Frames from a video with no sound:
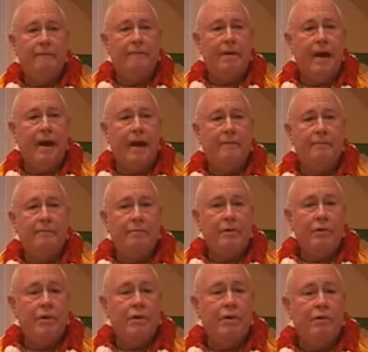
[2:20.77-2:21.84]
that
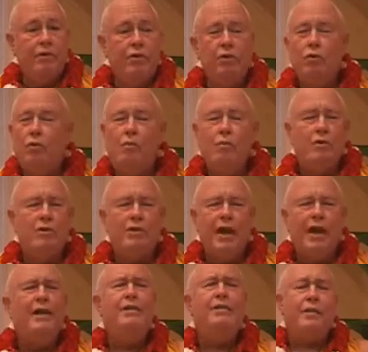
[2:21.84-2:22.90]
we'll do almost
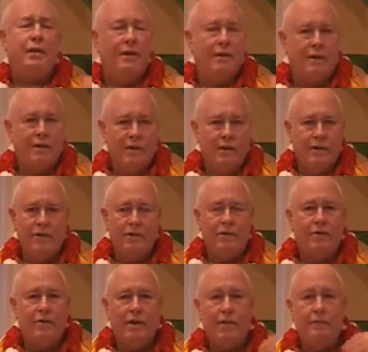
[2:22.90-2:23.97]
anything
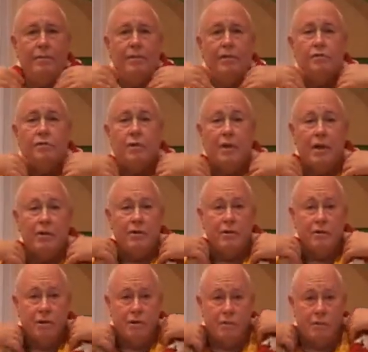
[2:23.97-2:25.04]
to keep these
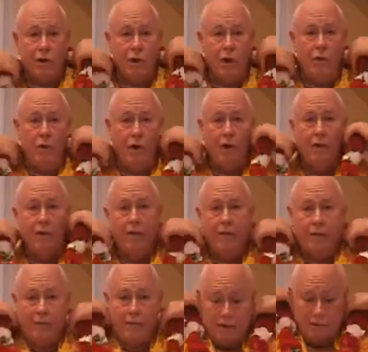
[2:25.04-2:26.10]
relationships going,
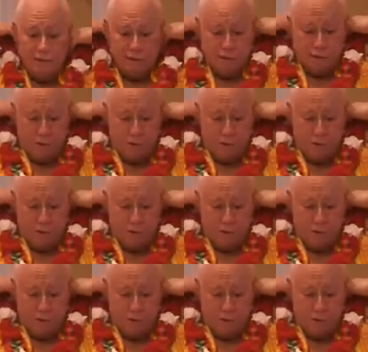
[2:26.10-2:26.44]
even